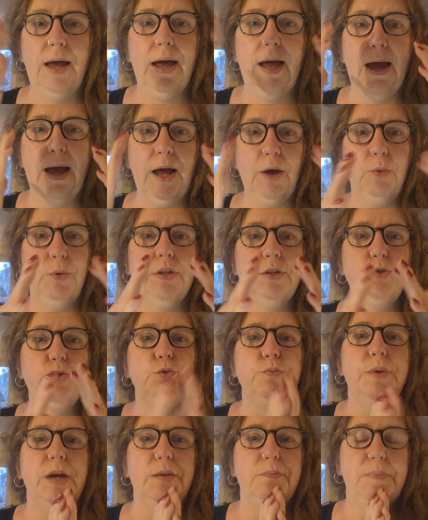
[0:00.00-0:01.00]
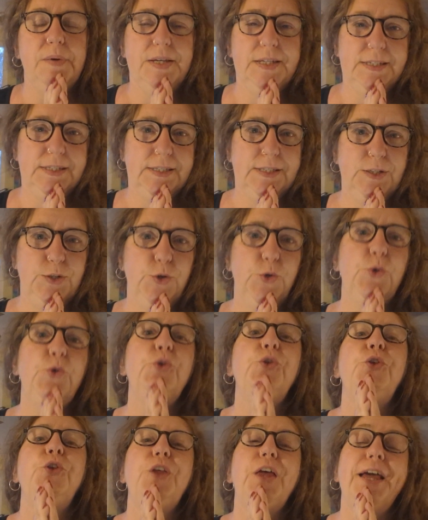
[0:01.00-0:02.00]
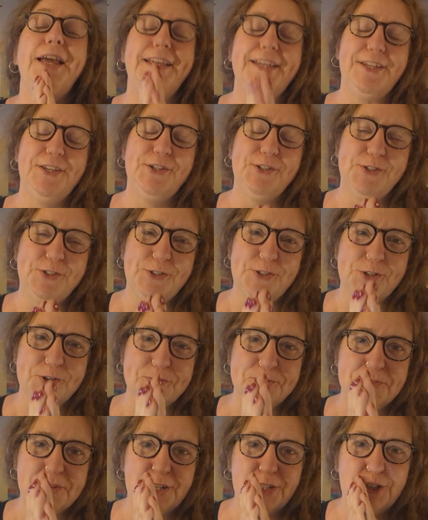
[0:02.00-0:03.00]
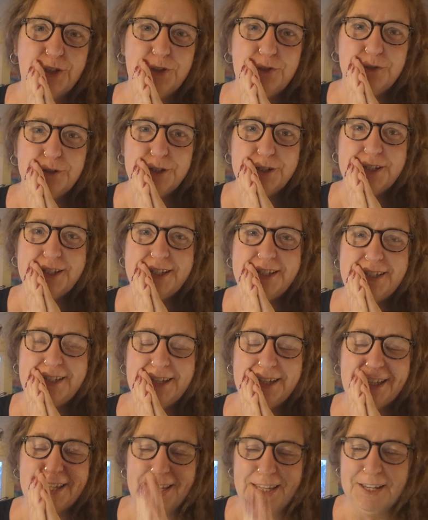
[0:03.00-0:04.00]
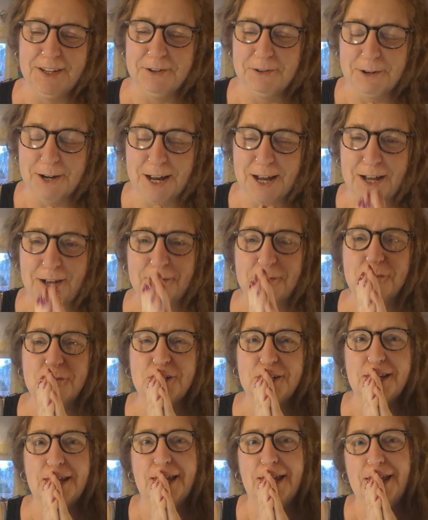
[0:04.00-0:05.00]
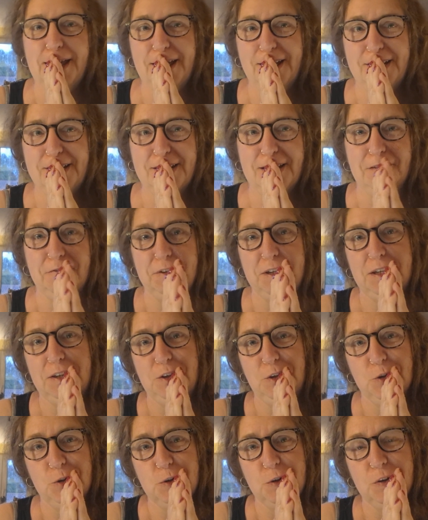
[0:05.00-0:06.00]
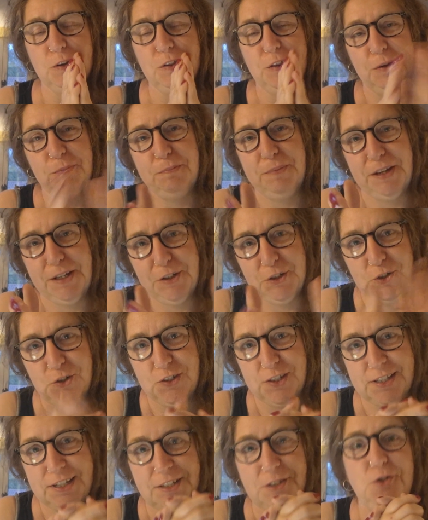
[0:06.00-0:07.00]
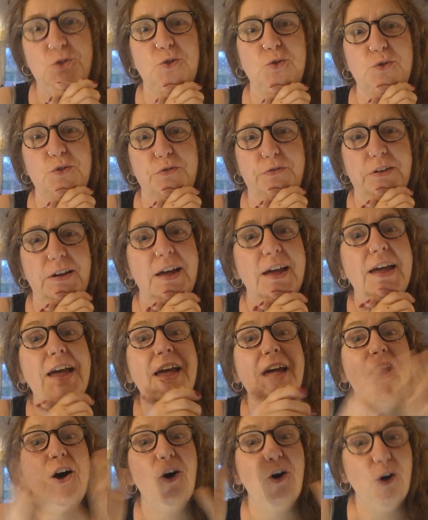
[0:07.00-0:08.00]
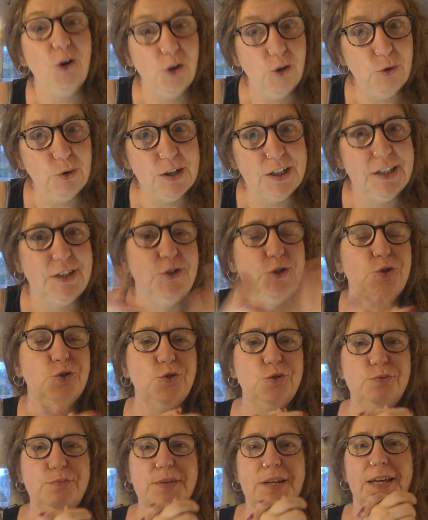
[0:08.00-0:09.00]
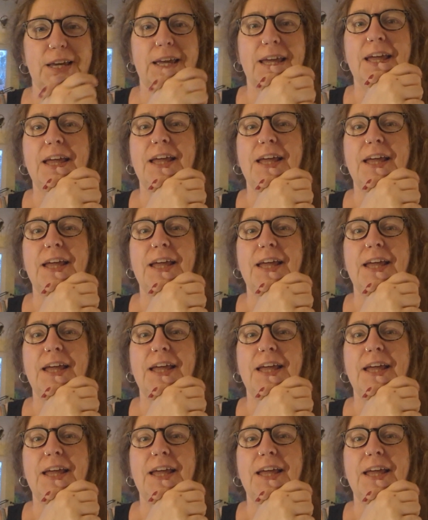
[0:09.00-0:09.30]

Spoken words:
I will do my best. So thank you so much for sticking around and having the patience that you've already shown me.